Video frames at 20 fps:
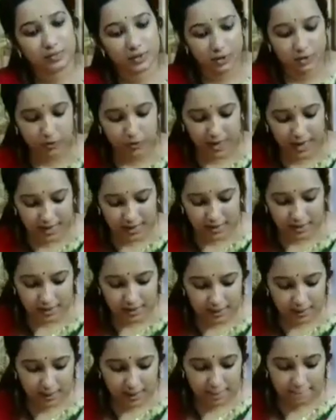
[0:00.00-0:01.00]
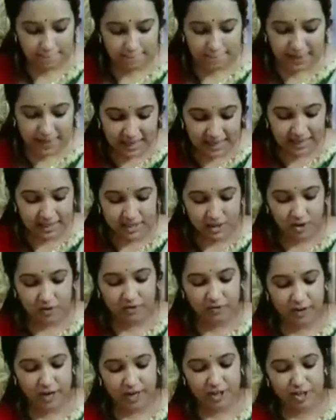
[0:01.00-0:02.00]
you can build your
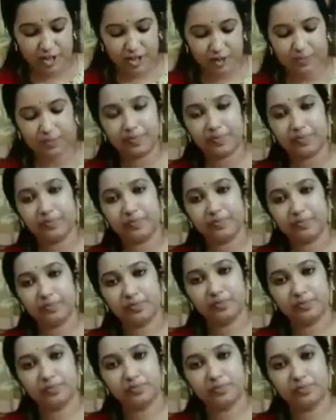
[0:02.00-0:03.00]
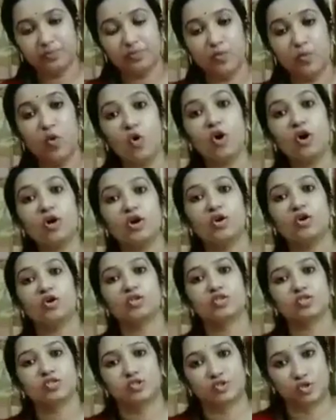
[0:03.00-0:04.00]
friendship more
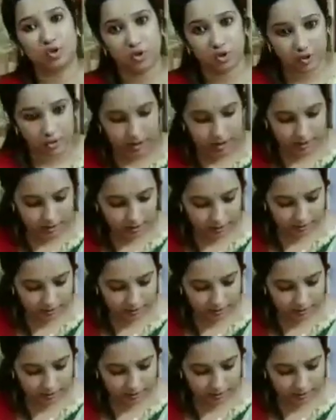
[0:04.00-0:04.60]
stronger.